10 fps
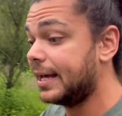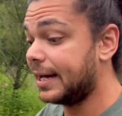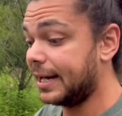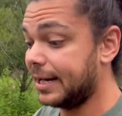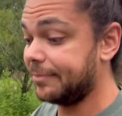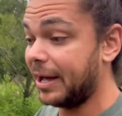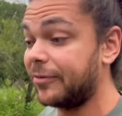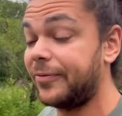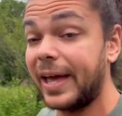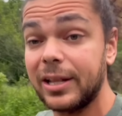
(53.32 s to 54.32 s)

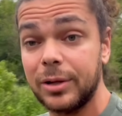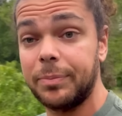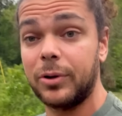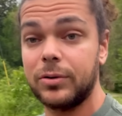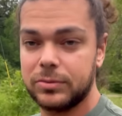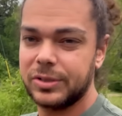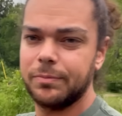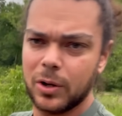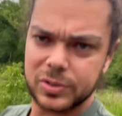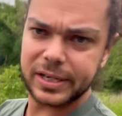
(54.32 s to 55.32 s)
available to
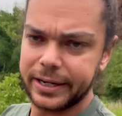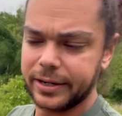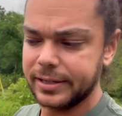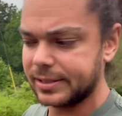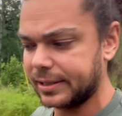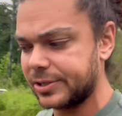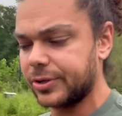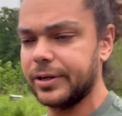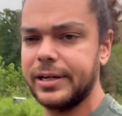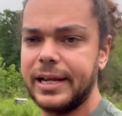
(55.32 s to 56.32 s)
most areas, unless
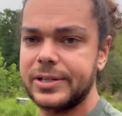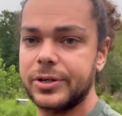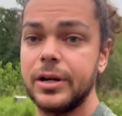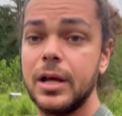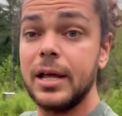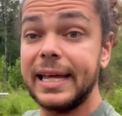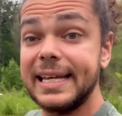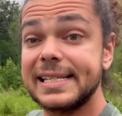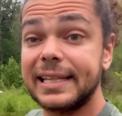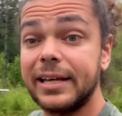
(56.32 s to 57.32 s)
you're in the desert,
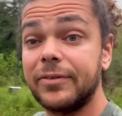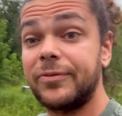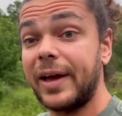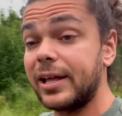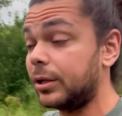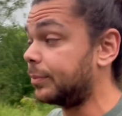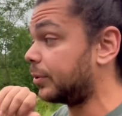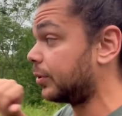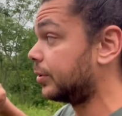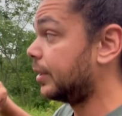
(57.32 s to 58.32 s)
easily
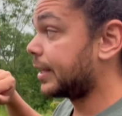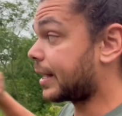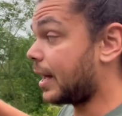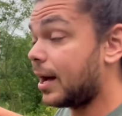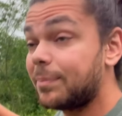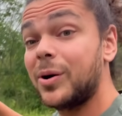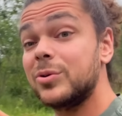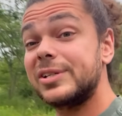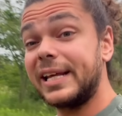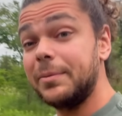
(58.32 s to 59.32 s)
available
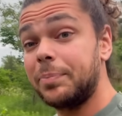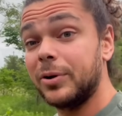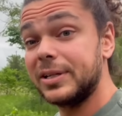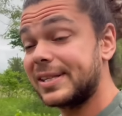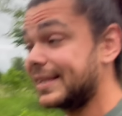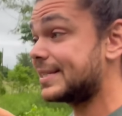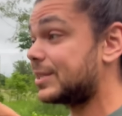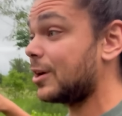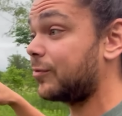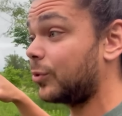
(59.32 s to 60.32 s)
compost inputs. This
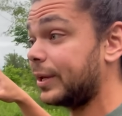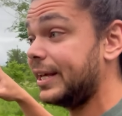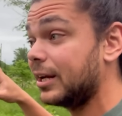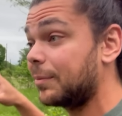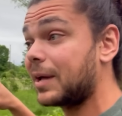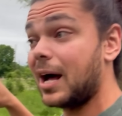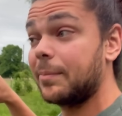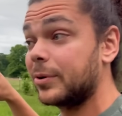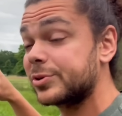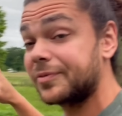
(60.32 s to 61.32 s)
stuff will heat up
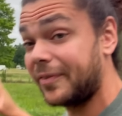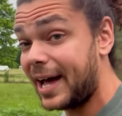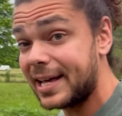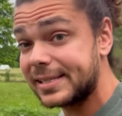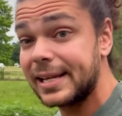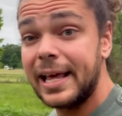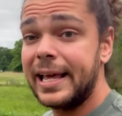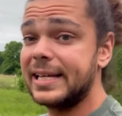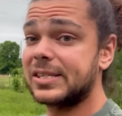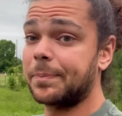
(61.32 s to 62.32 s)
compost fast.
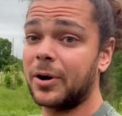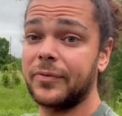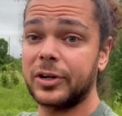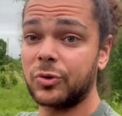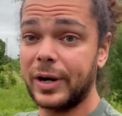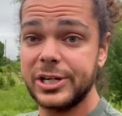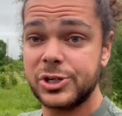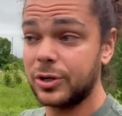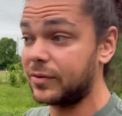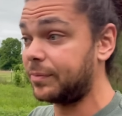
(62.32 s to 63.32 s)
It's the perfect
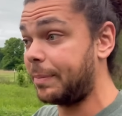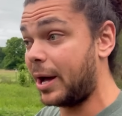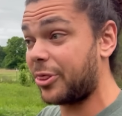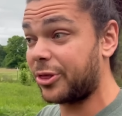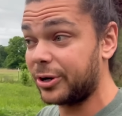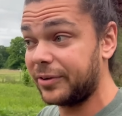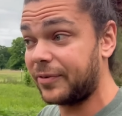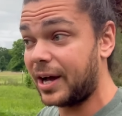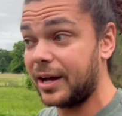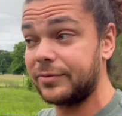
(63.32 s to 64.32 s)
ratio of about
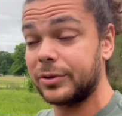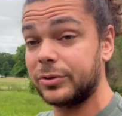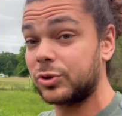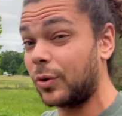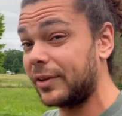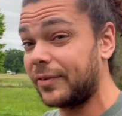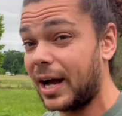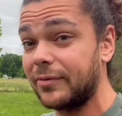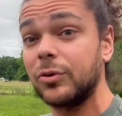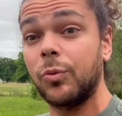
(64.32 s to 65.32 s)
35 to
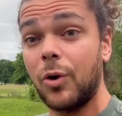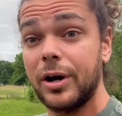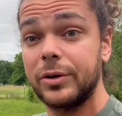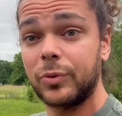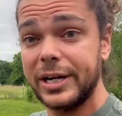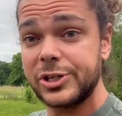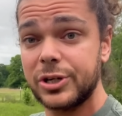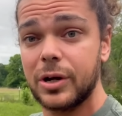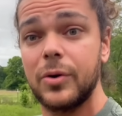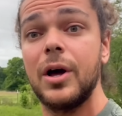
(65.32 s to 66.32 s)
25 to 1
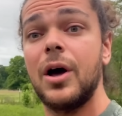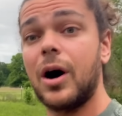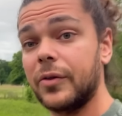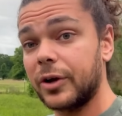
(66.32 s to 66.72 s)
ratio on